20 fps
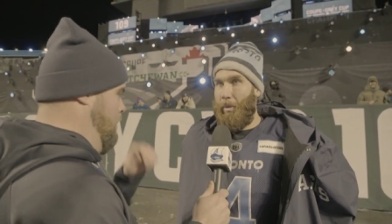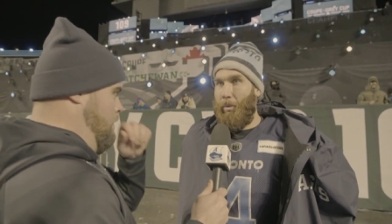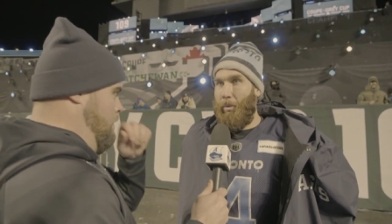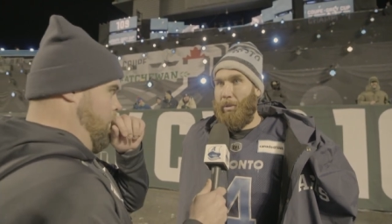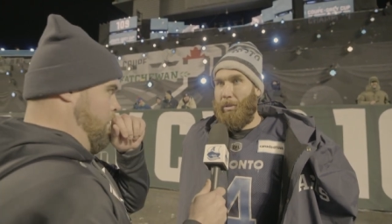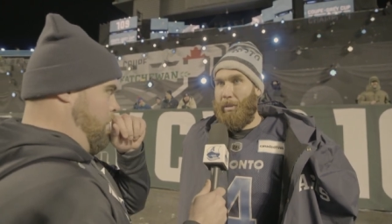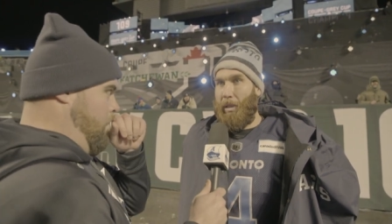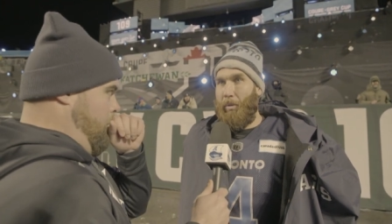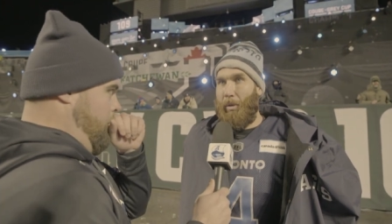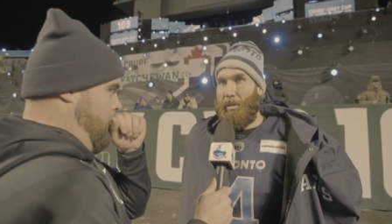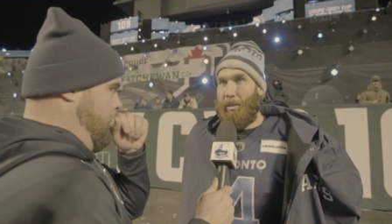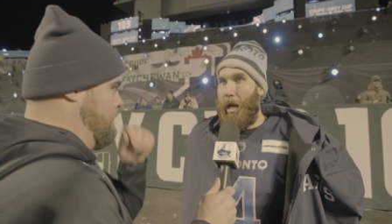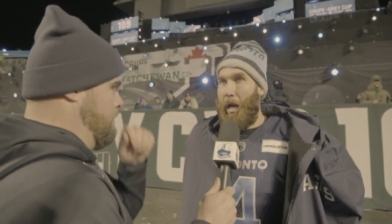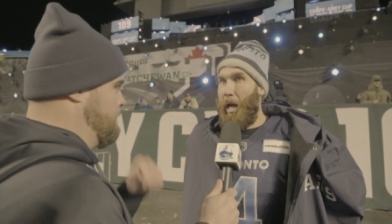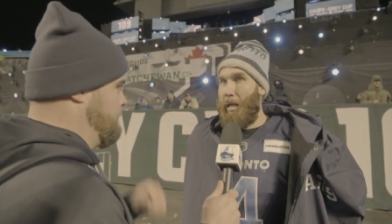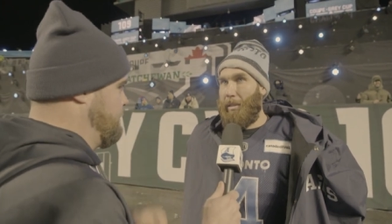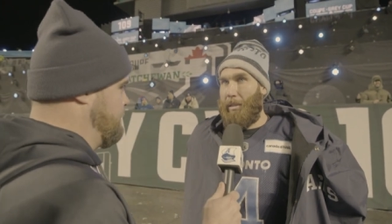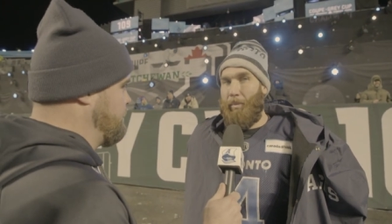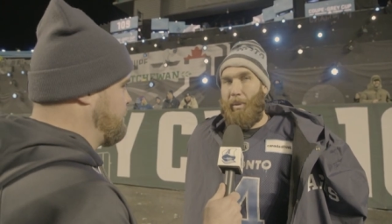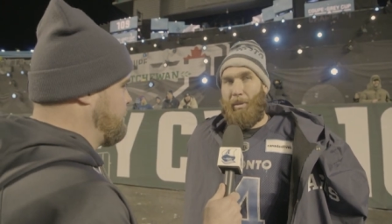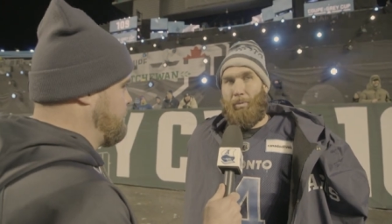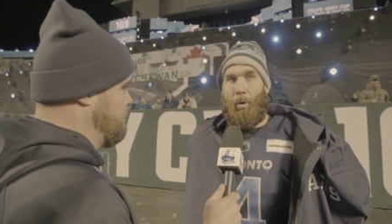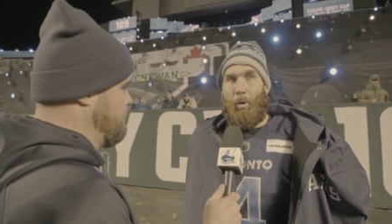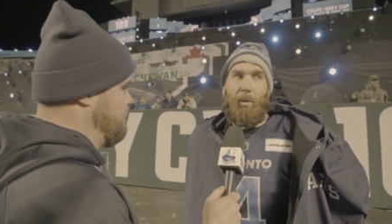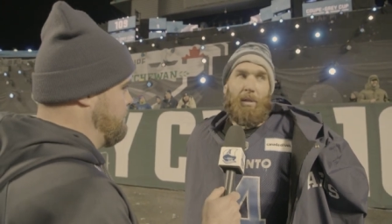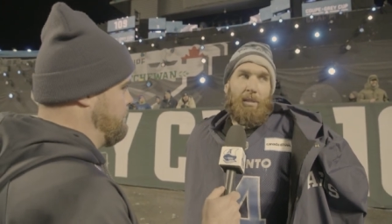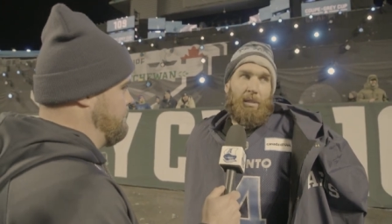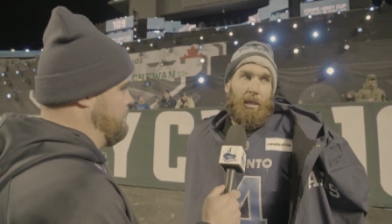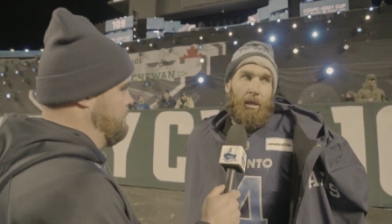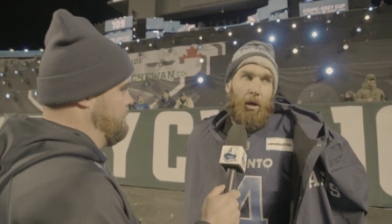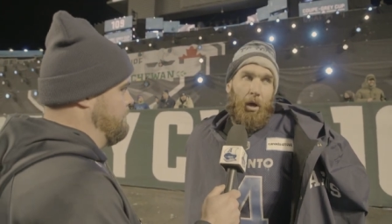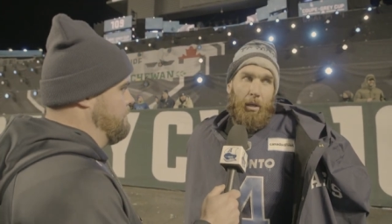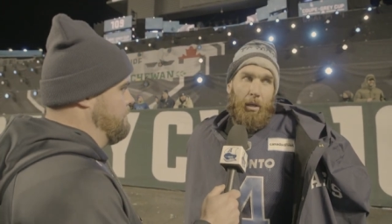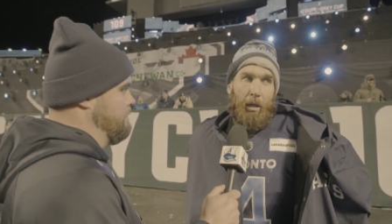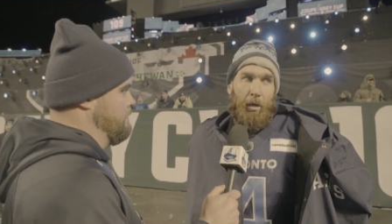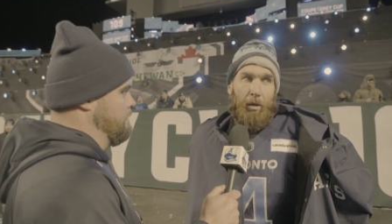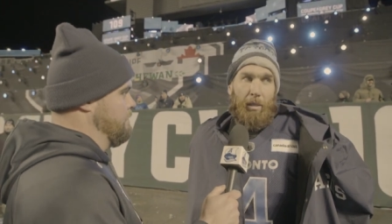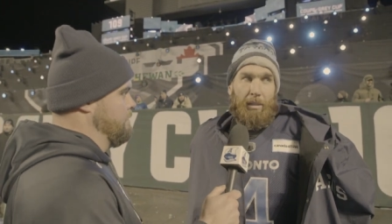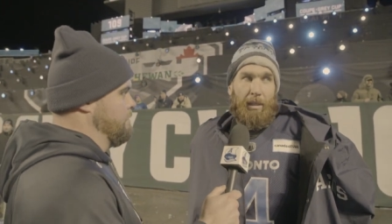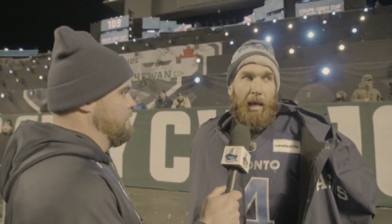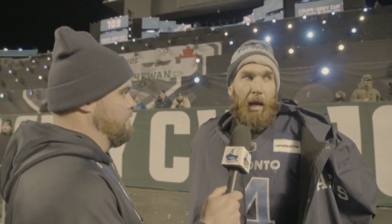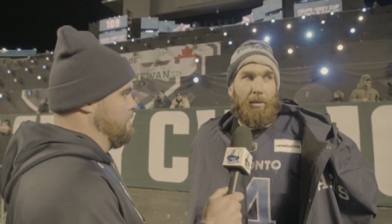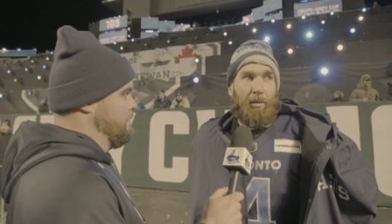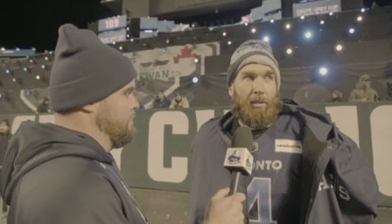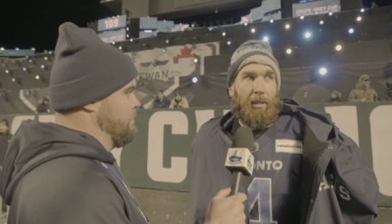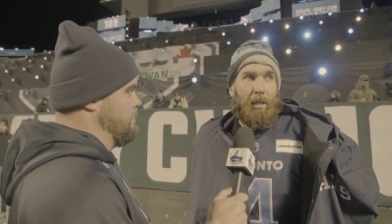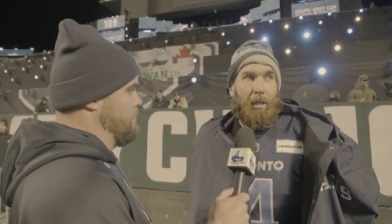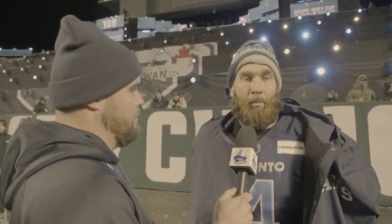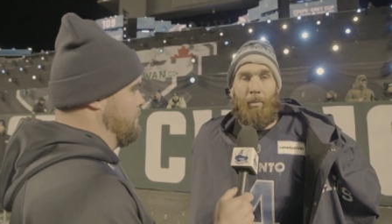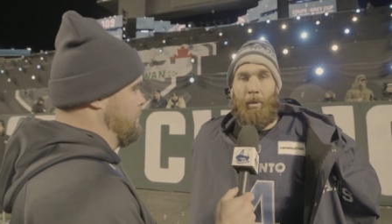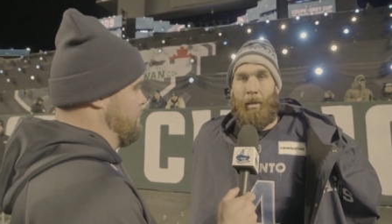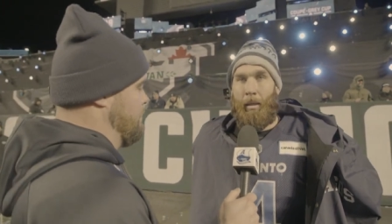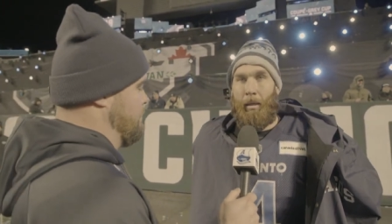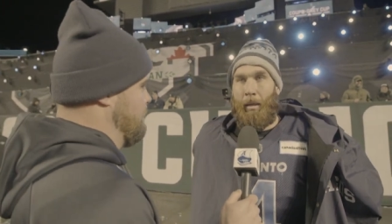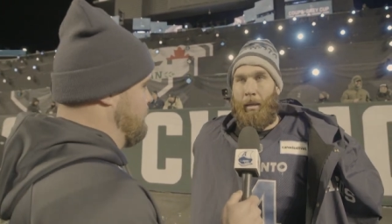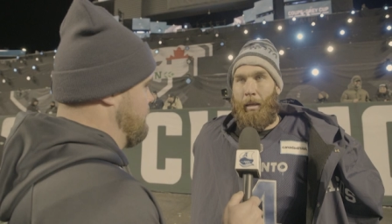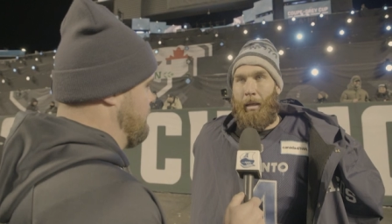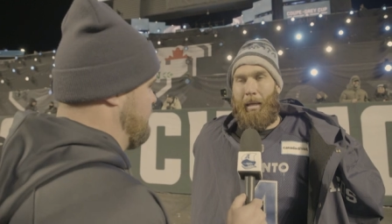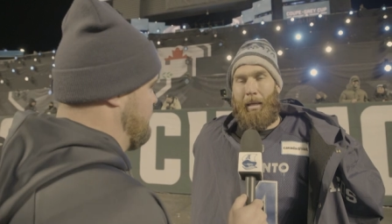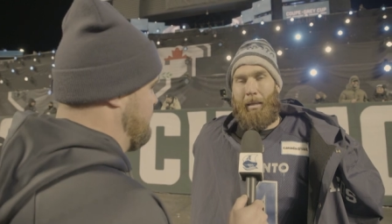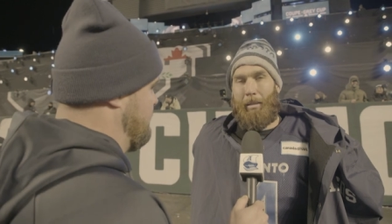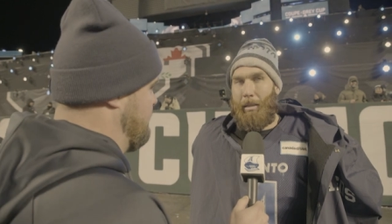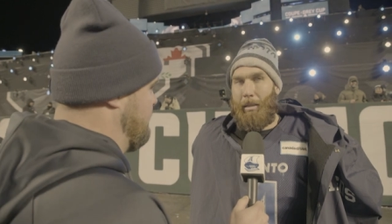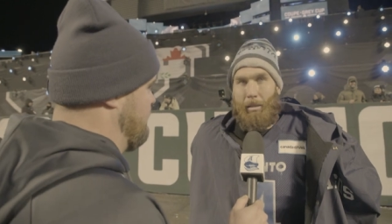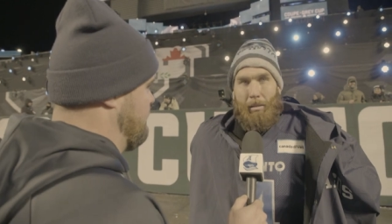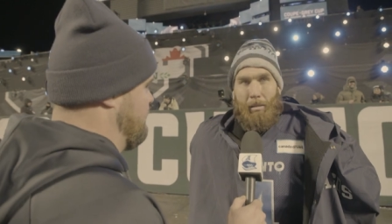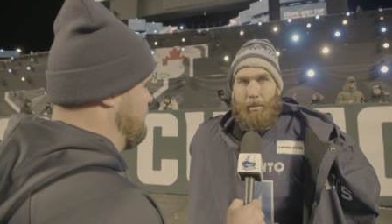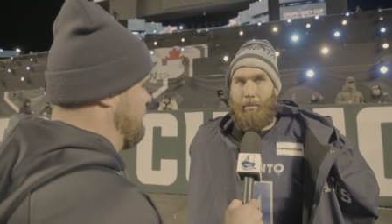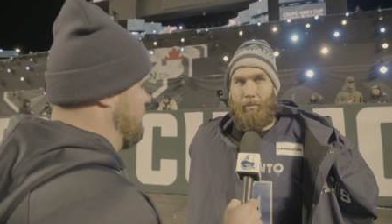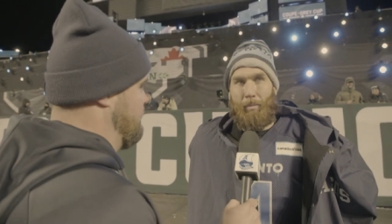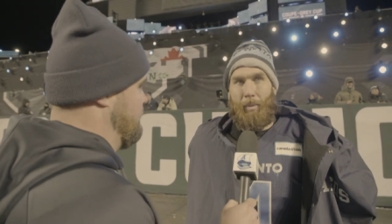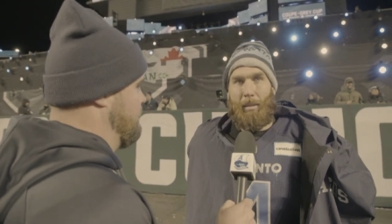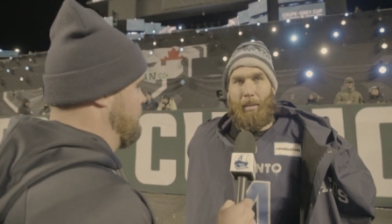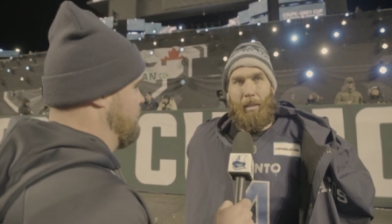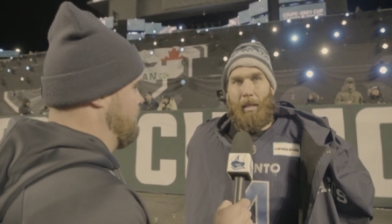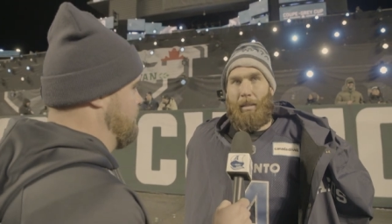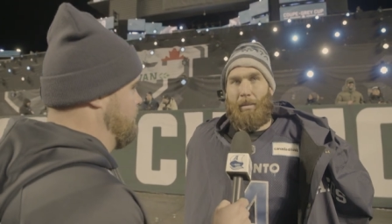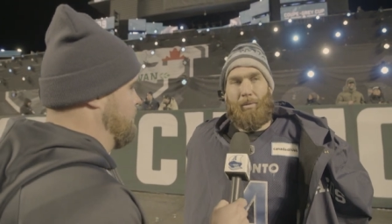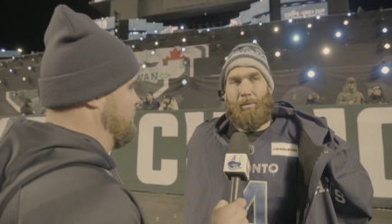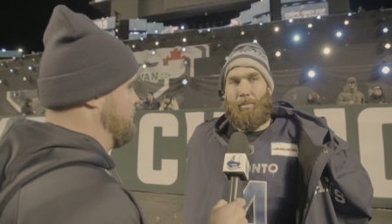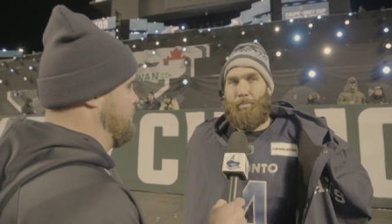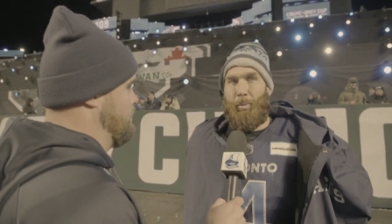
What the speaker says: It was awesome. It's what we've seen all year in scout team. And just it's